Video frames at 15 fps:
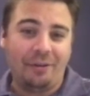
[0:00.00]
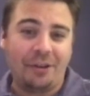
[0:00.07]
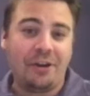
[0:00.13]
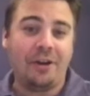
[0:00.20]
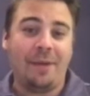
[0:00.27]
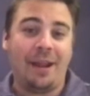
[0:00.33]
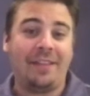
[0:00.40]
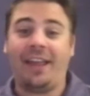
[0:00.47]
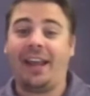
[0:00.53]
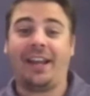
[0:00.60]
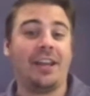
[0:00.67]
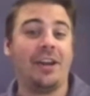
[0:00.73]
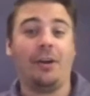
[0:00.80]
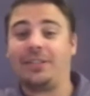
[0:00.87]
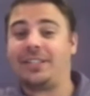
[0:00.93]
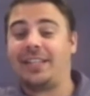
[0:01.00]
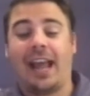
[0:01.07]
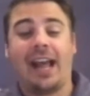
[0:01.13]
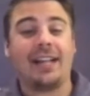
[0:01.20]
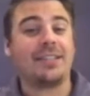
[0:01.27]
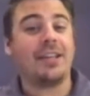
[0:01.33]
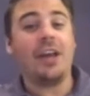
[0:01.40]
You know what I mean?
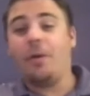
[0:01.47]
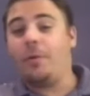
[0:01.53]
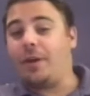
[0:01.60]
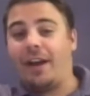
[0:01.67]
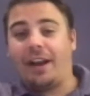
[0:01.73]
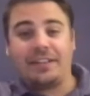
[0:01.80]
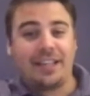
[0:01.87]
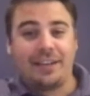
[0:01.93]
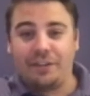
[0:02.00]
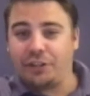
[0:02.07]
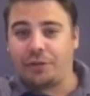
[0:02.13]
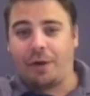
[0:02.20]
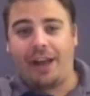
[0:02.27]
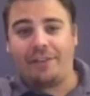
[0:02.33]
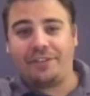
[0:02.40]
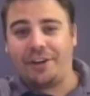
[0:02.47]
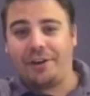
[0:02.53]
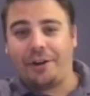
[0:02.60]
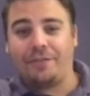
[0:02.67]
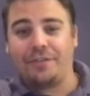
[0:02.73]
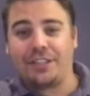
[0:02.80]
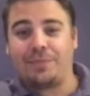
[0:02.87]
Stats, we obviously even drafted
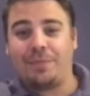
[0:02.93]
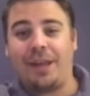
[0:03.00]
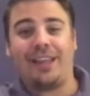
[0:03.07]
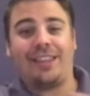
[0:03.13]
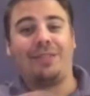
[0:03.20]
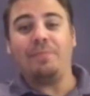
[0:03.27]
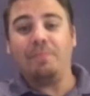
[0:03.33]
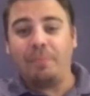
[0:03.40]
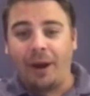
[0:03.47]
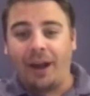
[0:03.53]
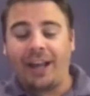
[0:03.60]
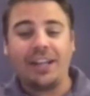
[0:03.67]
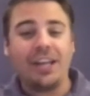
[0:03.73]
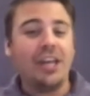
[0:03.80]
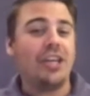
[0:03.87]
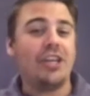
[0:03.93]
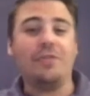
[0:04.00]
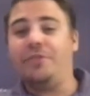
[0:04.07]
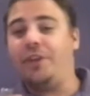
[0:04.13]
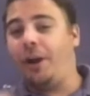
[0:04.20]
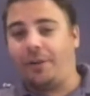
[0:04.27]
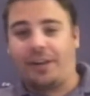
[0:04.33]
Irv Smith, but you
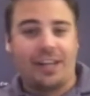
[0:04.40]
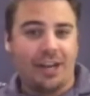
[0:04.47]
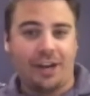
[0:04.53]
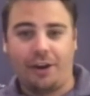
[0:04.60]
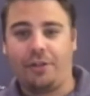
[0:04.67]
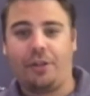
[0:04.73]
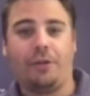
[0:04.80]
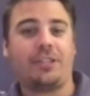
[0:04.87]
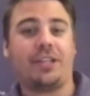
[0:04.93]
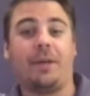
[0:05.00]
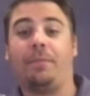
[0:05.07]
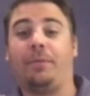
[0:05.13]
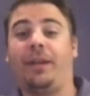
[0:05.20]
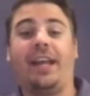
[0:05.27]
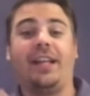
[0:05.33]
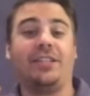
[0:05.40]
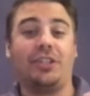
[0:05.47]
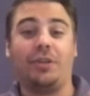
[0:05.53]
don't hear those complaints.